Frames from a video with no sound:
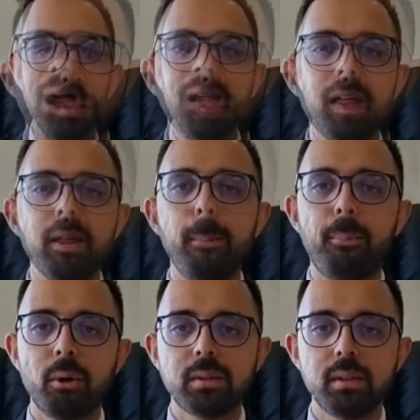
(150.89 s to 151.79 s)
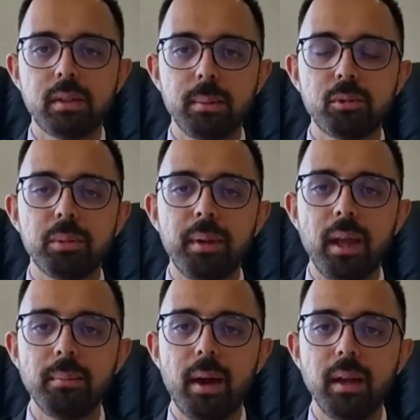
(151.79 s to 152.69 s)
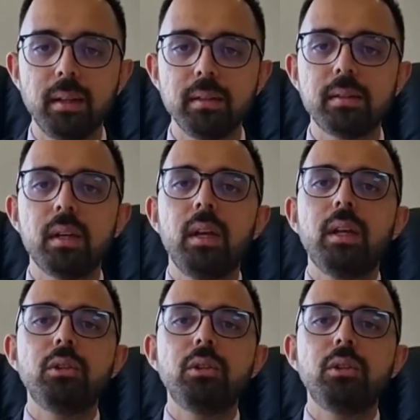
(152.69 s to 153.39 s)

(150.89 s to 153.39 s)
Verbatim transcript: Another important tip to bear in mind is